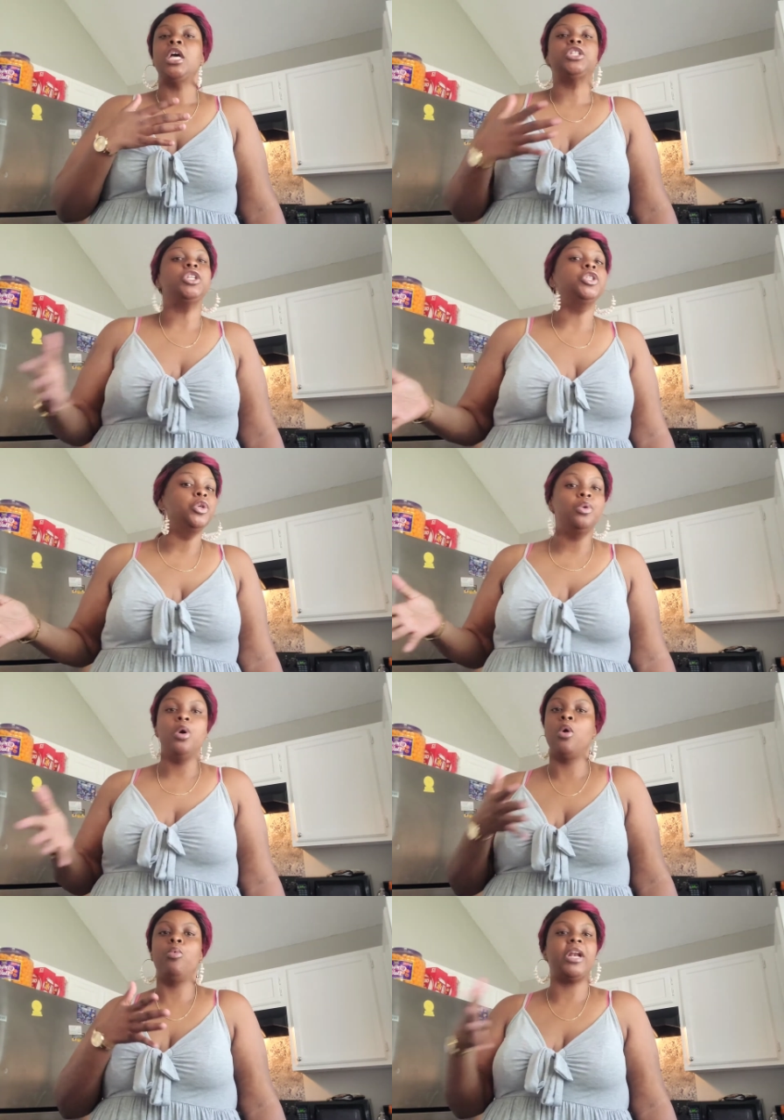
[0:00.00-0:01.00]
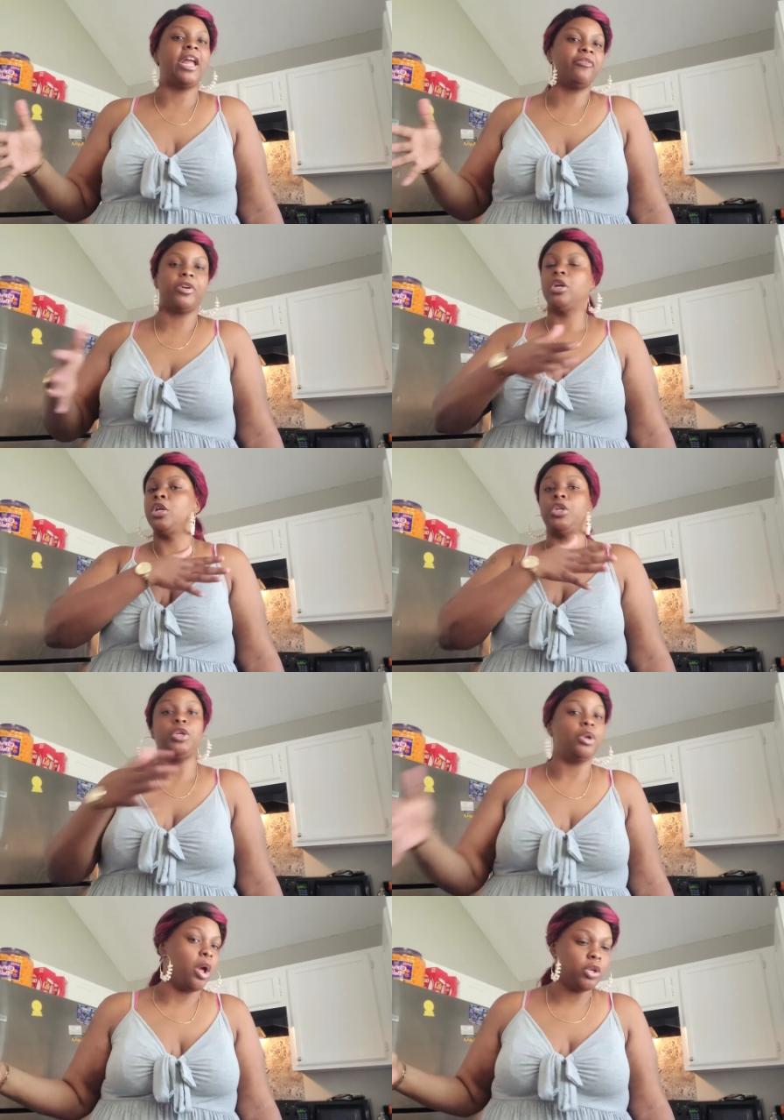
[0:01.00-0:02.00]
to do whatever
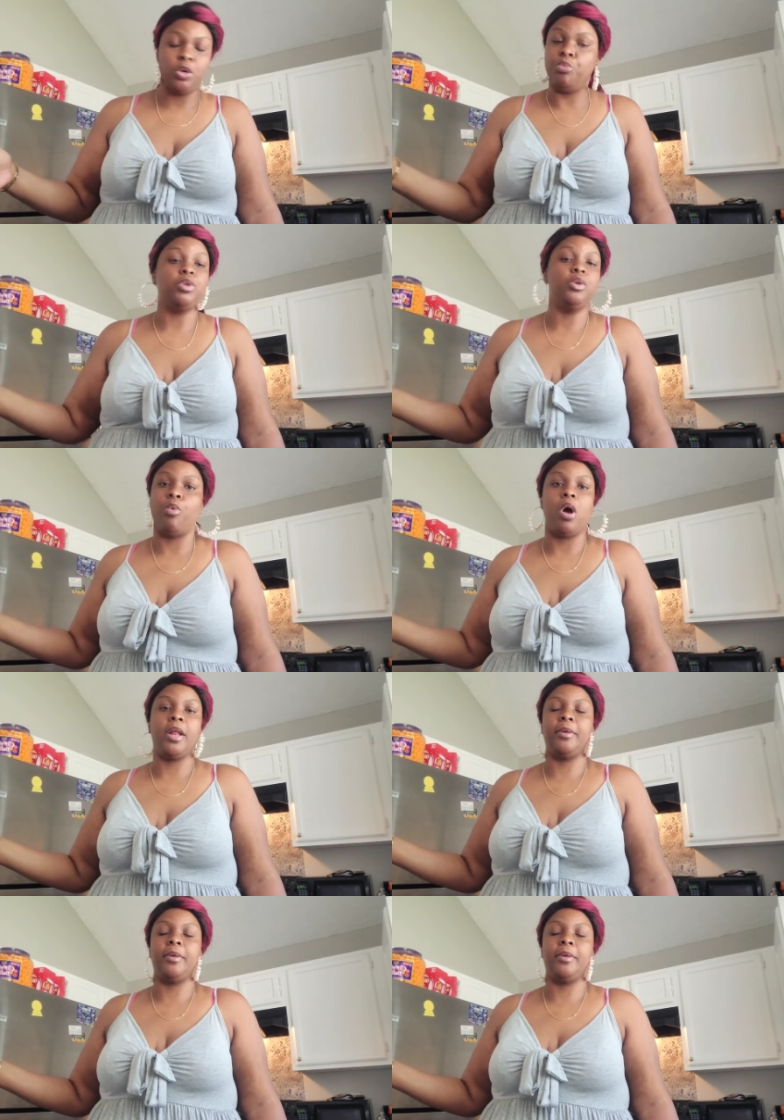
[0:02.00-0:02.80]
you want.